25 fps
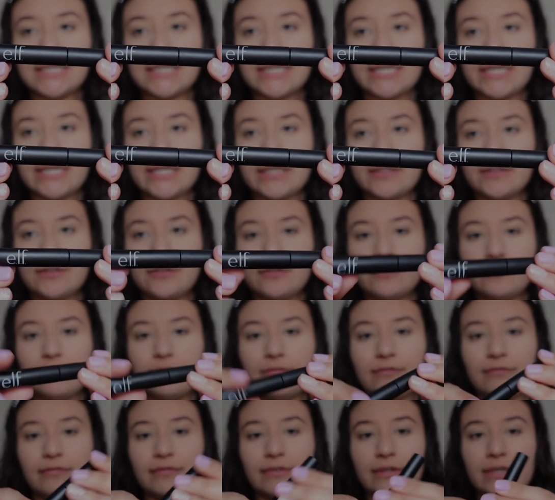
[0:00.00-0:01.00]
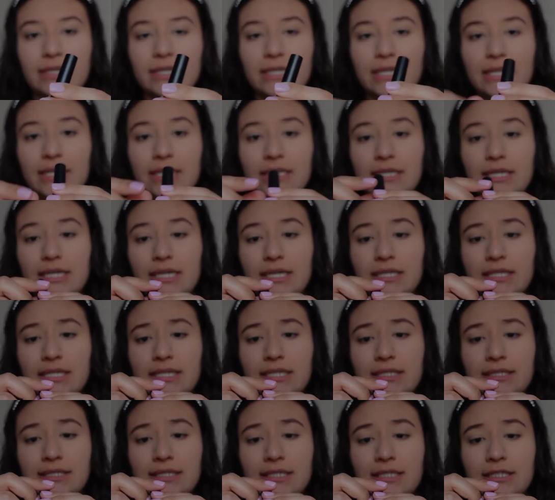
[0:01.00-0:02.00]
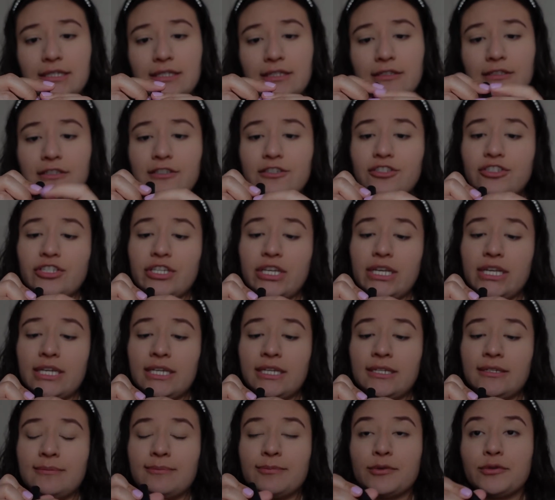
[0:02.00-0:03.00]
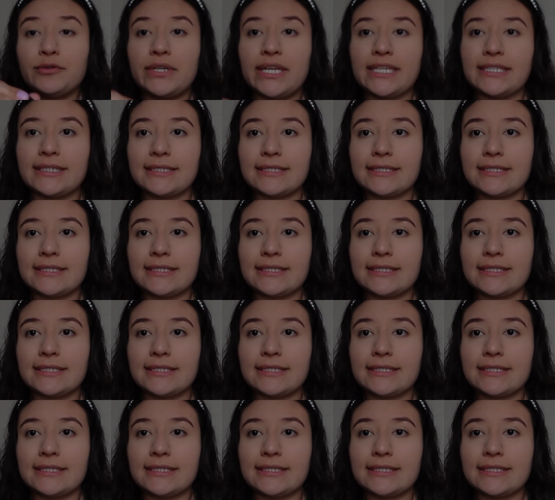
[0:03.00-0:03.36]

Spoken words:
and it is in the shade Brunette.